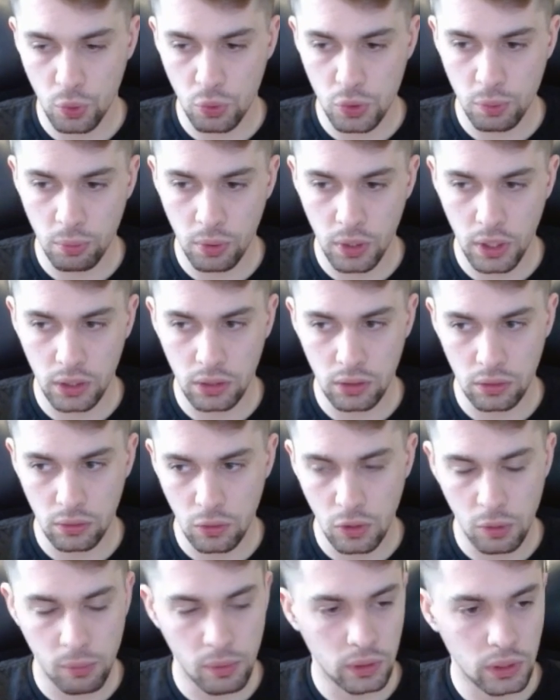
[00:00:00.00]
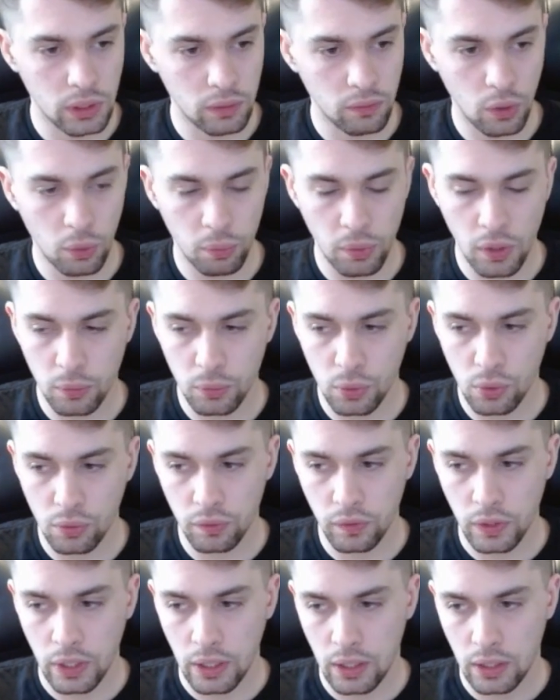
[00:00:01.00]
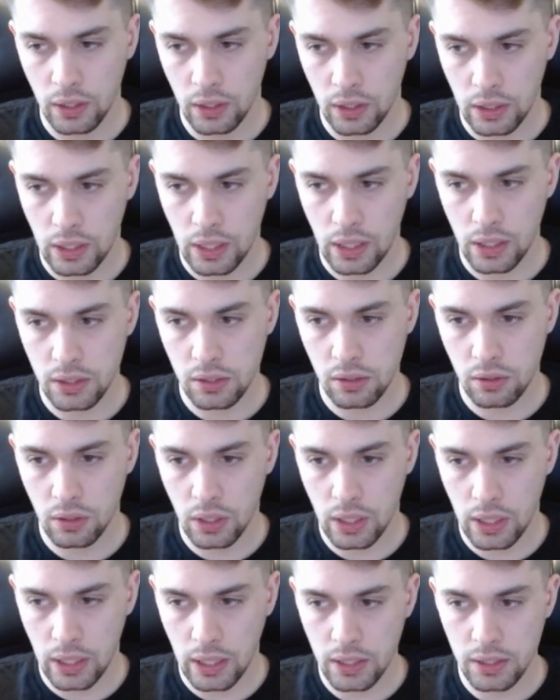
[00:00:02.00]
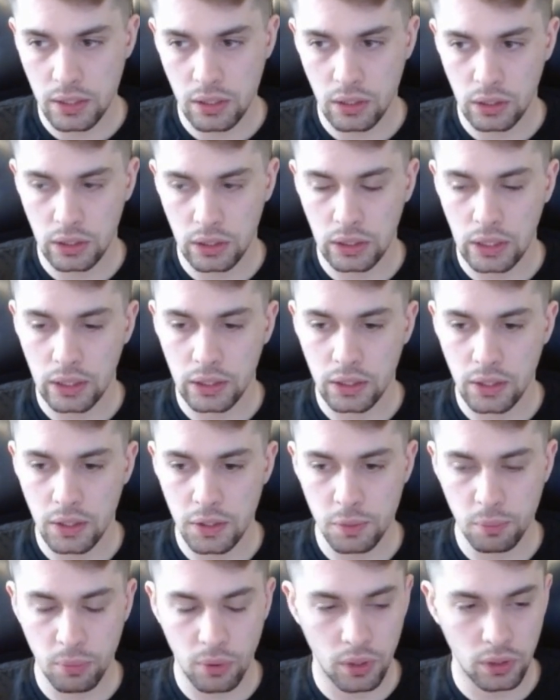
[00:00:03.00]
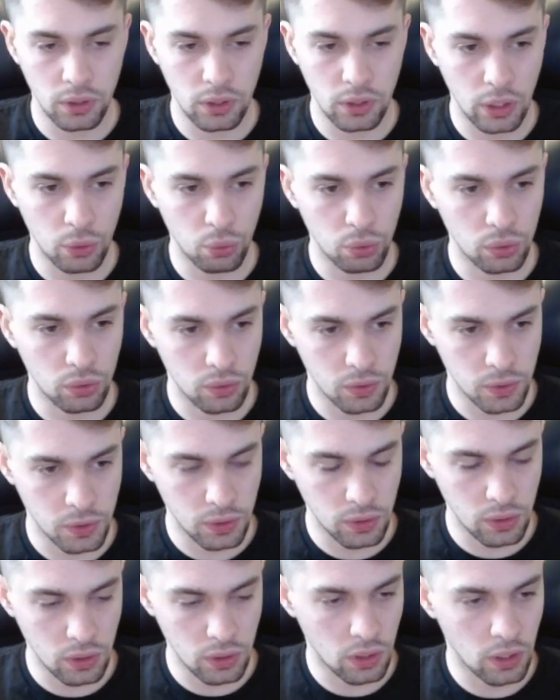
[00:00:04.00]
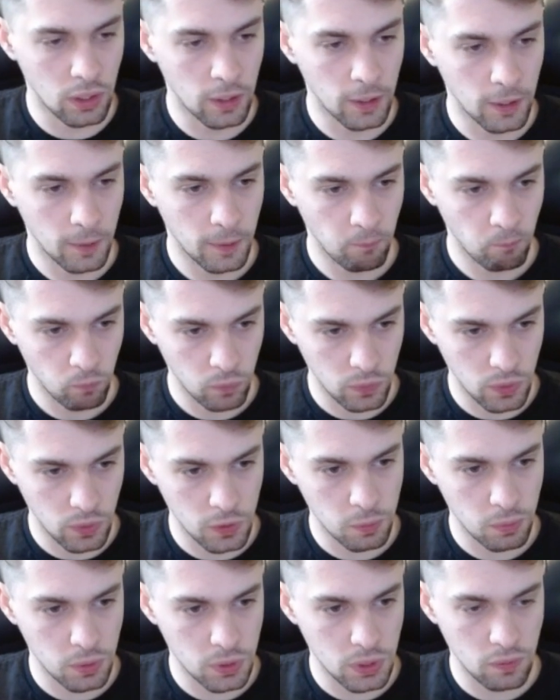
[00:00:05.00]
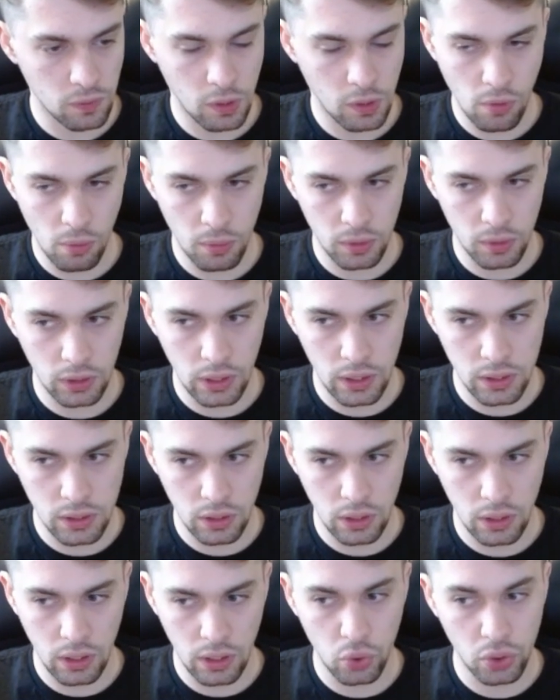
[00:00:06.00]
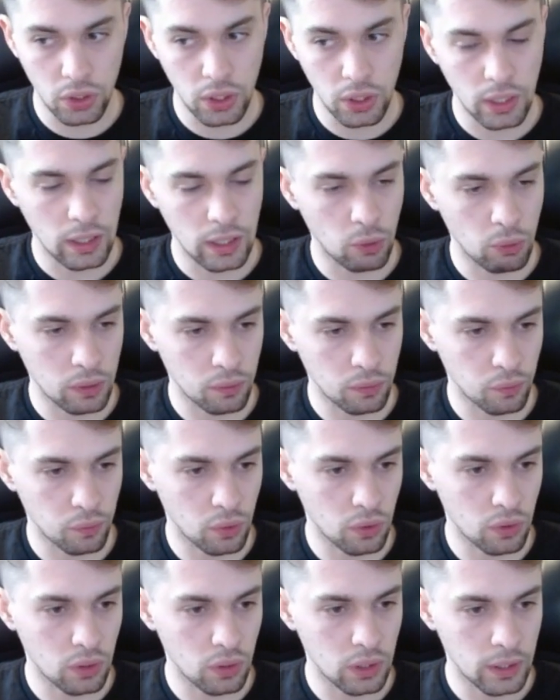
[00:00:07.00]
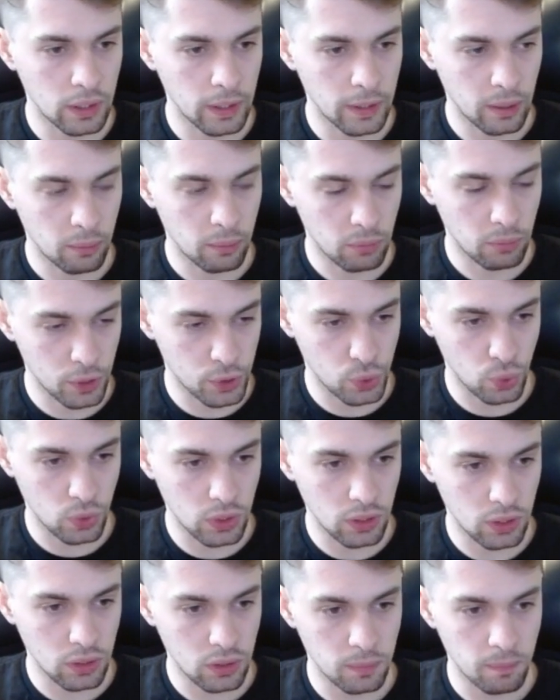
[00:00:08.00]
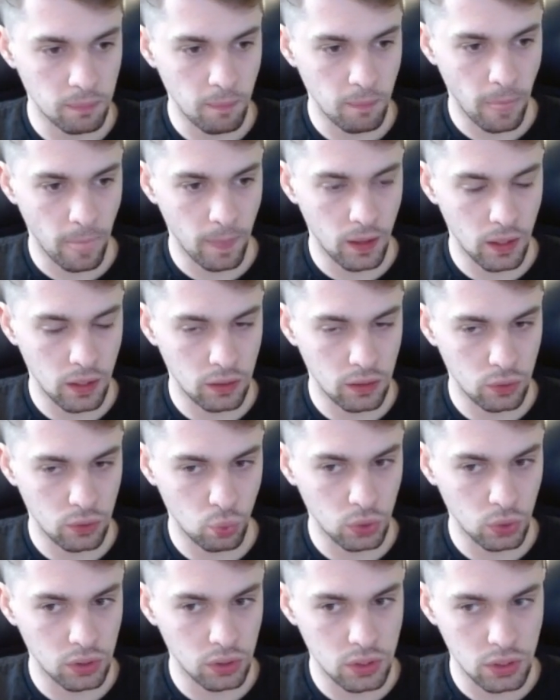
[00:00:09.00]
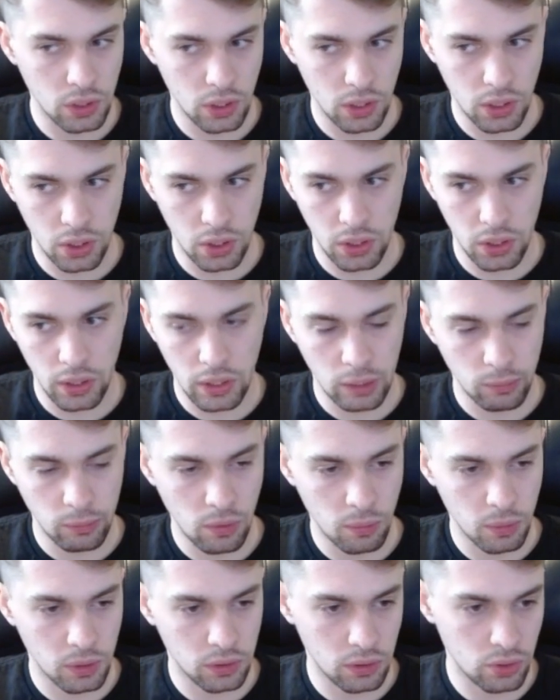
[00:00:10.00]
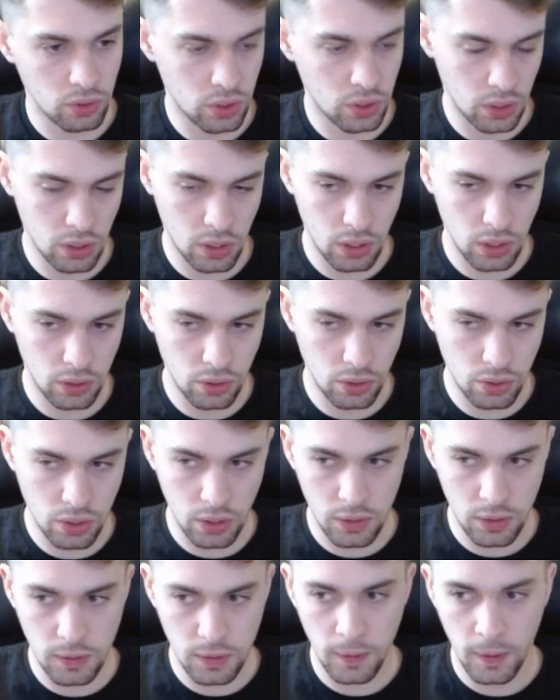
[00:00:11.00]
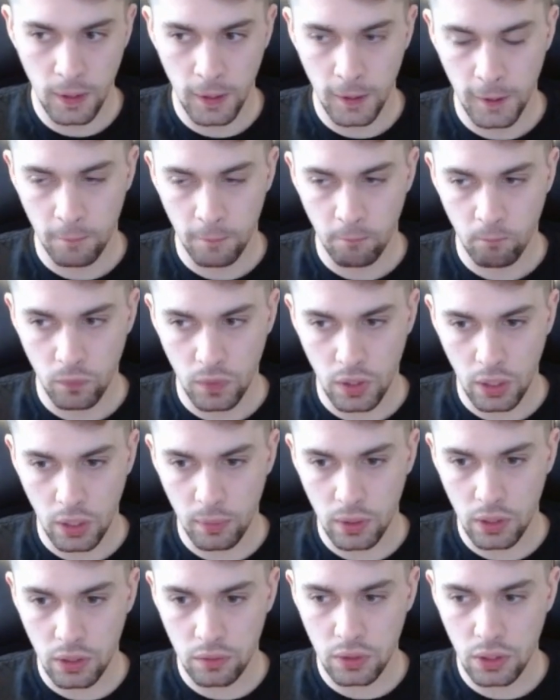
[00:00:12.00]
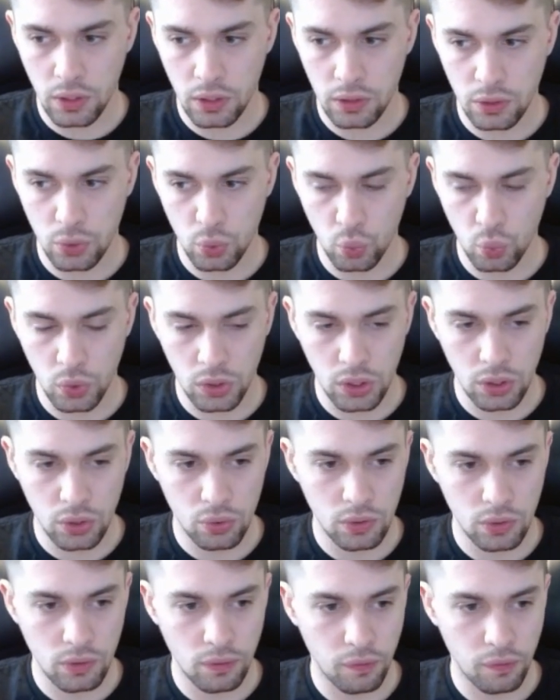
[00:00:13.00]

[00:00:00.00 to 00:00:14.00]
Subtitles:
was played, normal developing move, castle, castle, and at this point I would consider this specific moment as a critical one for my student. And what is a critical moment in general in chess? I believe that we need to